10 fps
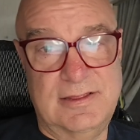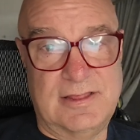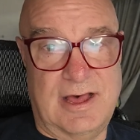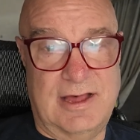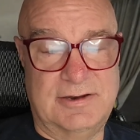
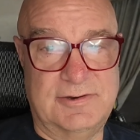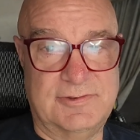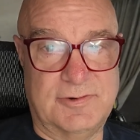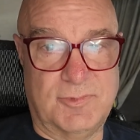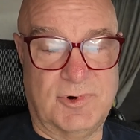the
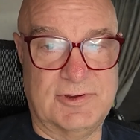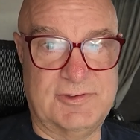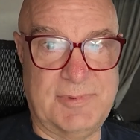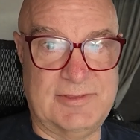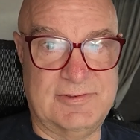Hondas are more
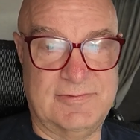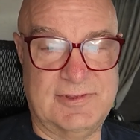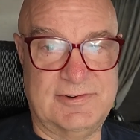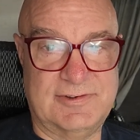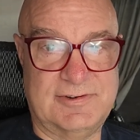expensive
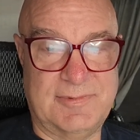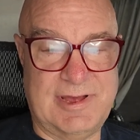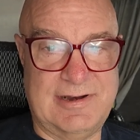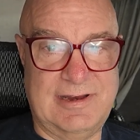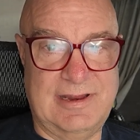than just
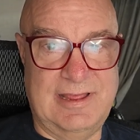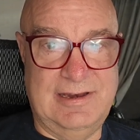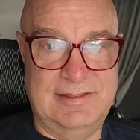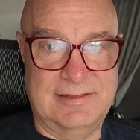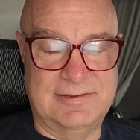about
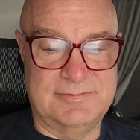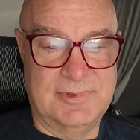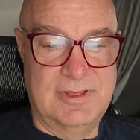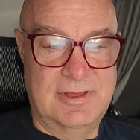anything.